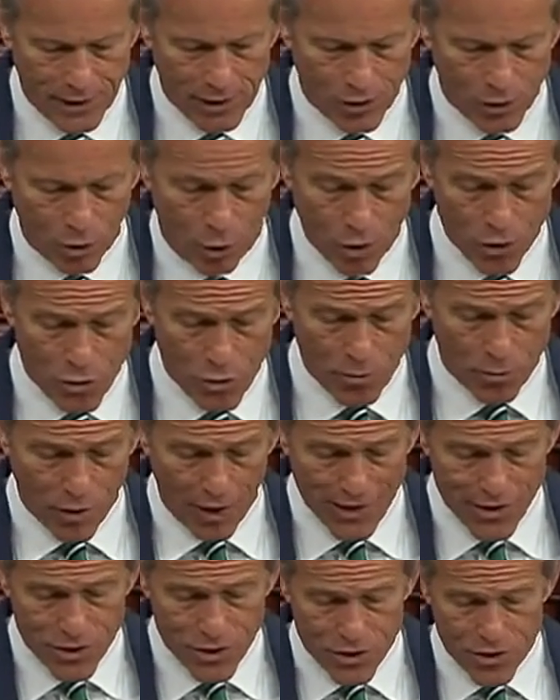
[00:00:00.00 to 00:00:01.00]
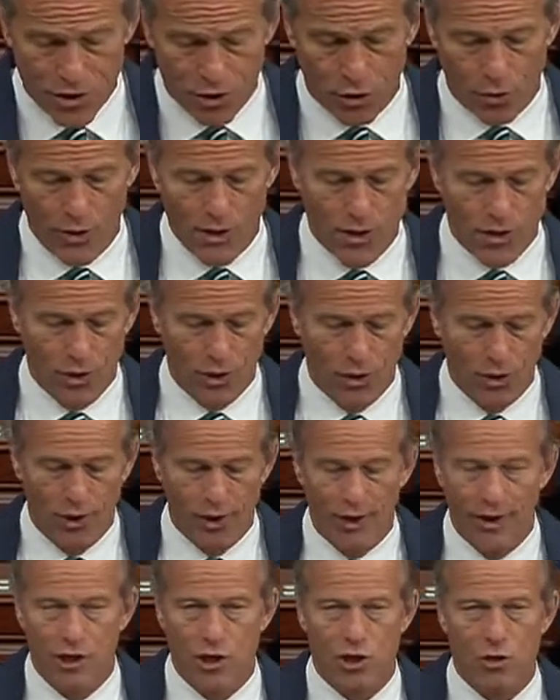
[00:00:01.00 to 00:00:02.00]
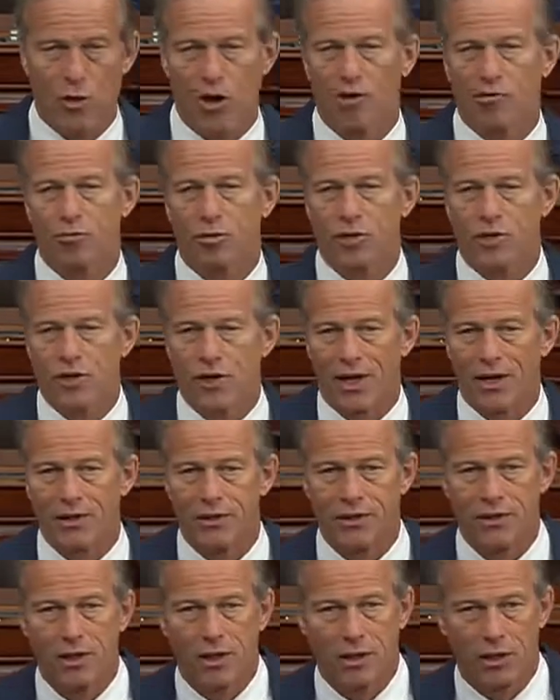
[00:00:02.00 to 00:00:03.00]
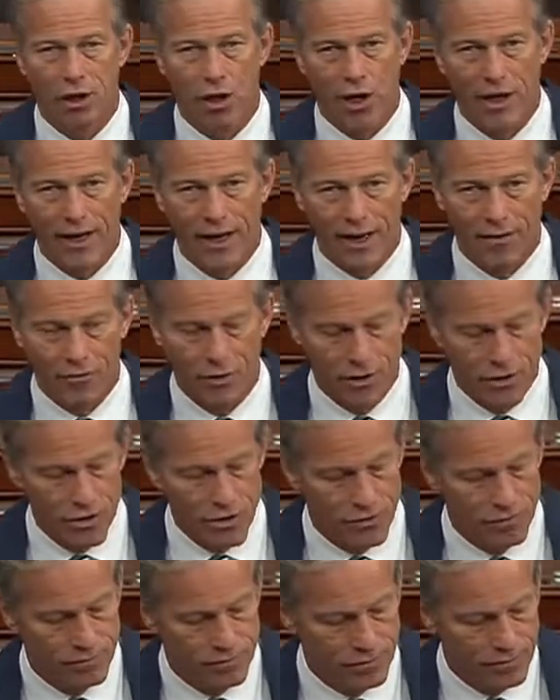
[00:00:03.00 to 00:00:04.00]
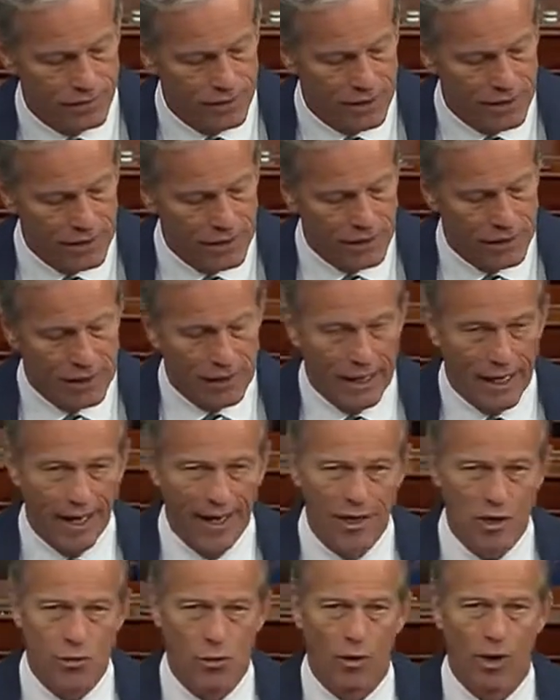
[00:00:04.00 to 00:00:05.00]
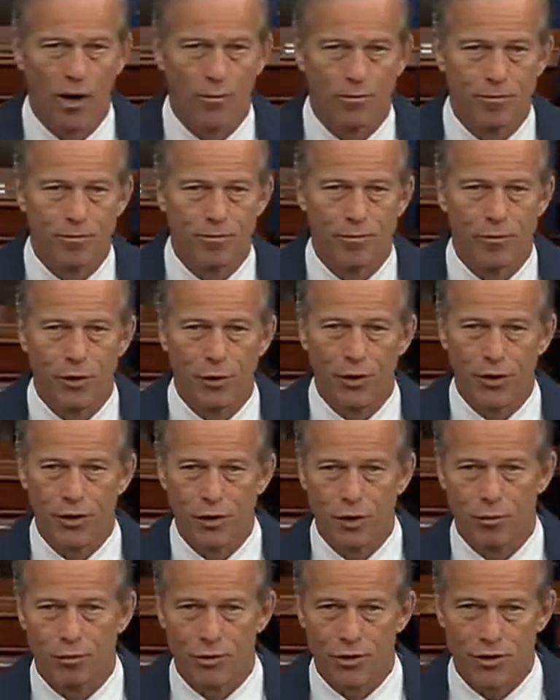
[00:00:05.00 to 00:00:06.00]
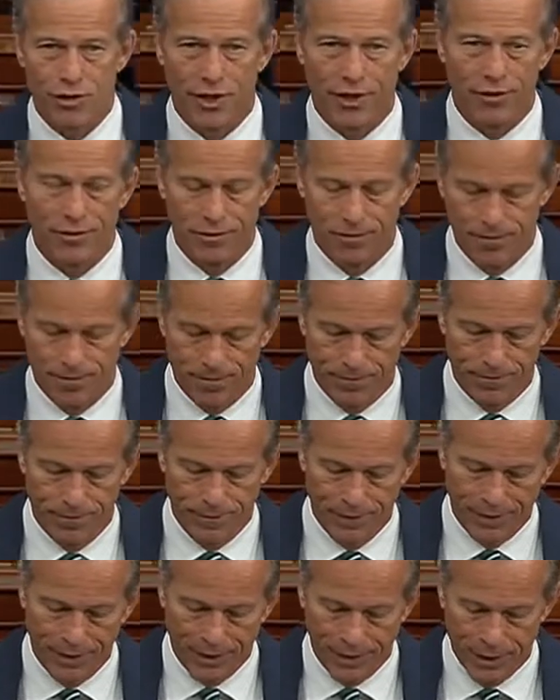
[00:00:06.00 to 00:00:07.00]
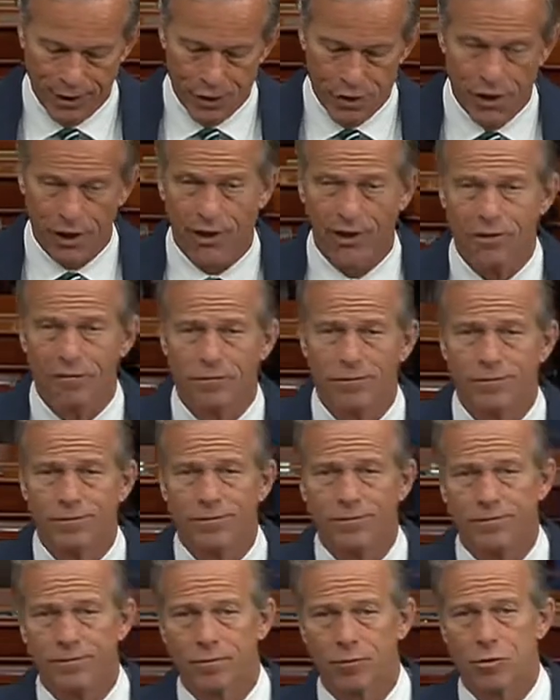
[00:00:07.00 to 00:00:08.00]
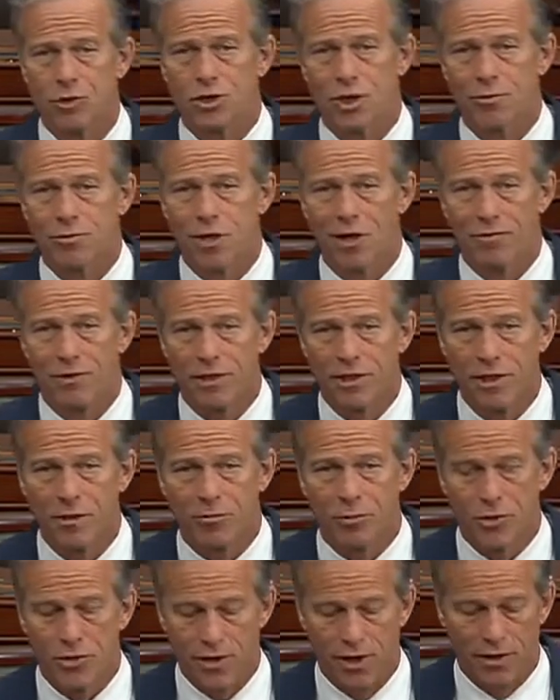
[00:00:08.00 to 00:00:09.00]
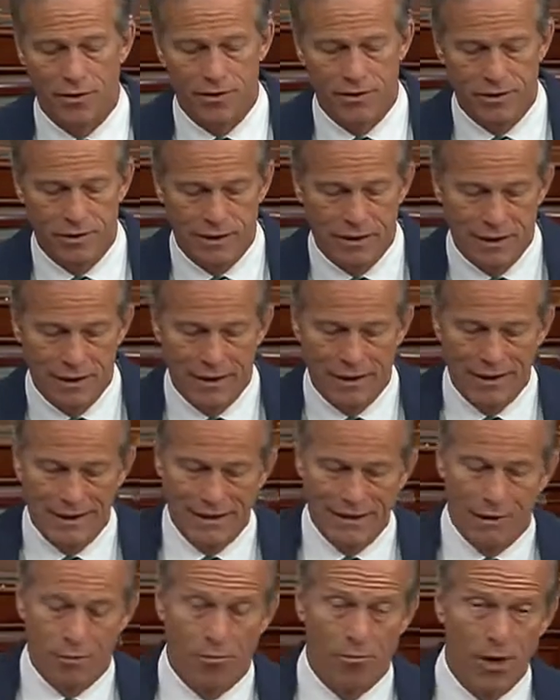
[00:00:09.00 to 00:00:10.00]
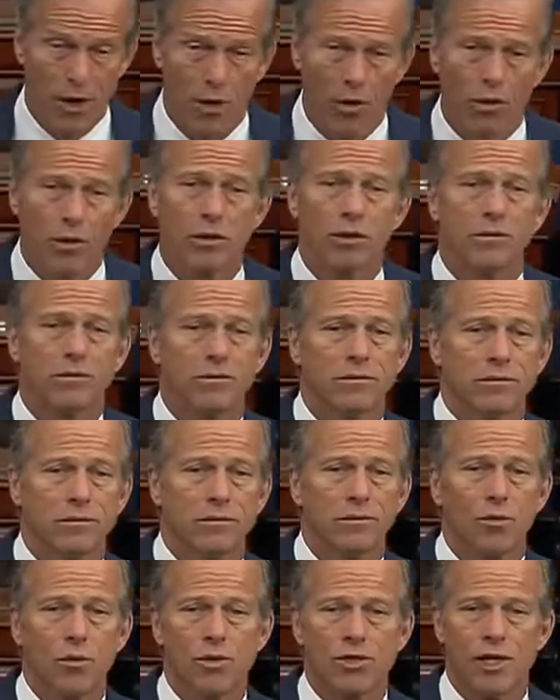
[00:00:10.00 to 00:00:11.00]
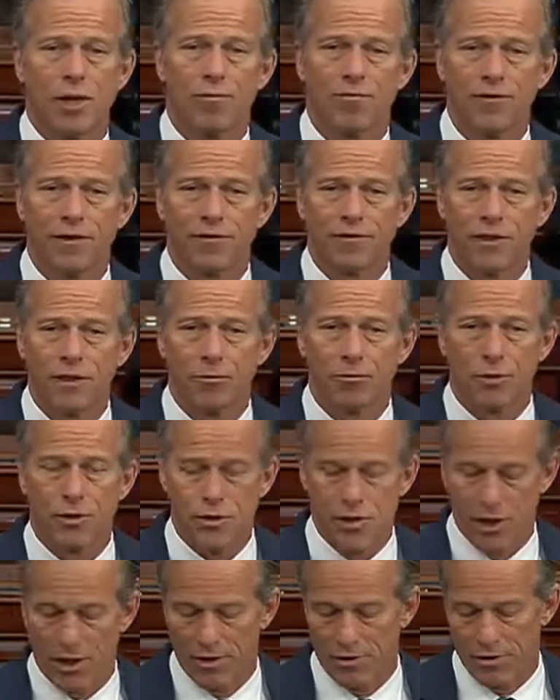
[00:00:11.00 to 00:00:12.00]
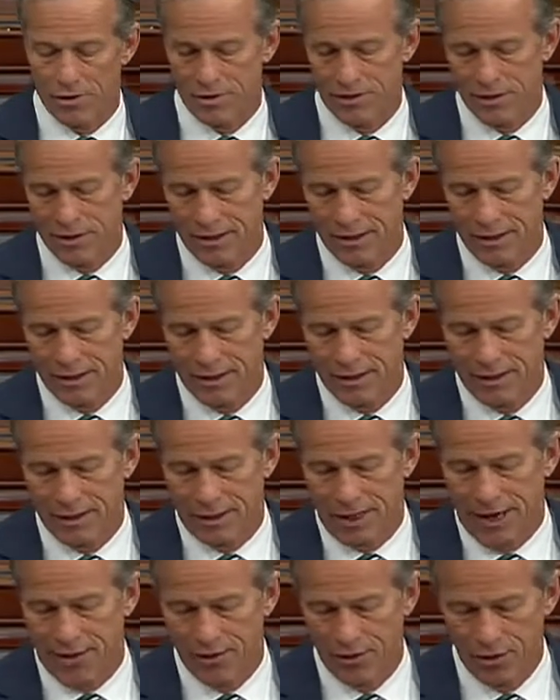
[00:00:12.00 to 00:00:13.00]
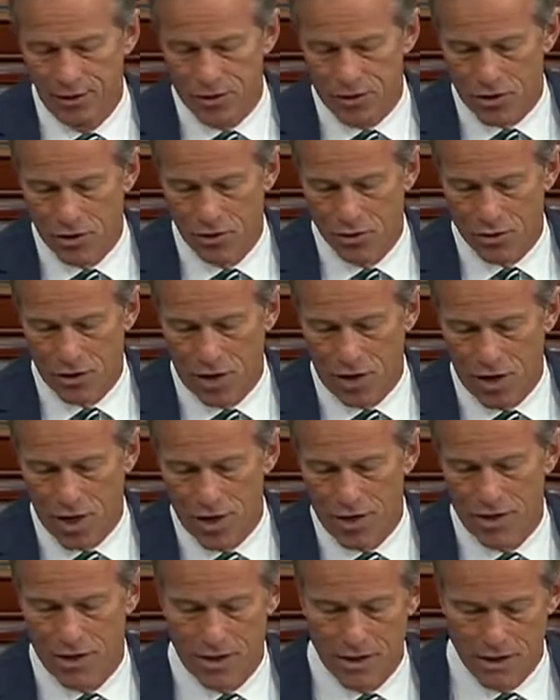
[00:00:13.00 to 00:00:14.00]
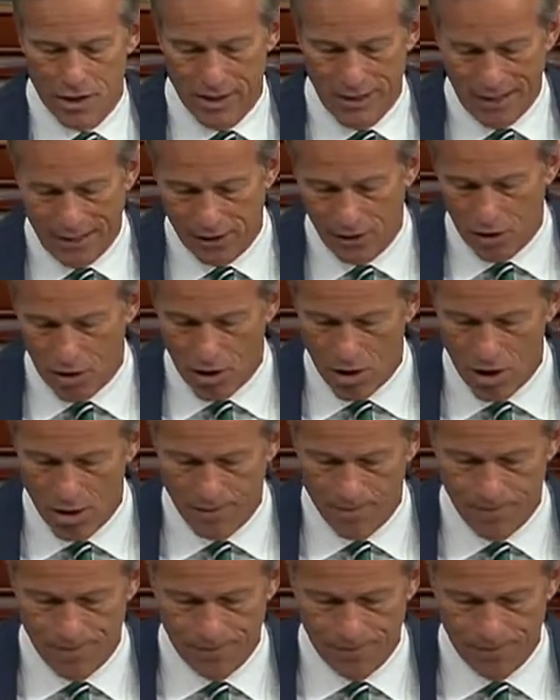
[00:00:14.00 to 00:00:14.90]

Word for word: Grocery prices increased nearly twelve percent on average. Eggs were up thirty-two percent. Chicken was up seventeen percent. Milk was up fifteen percent. And the list goes on and on.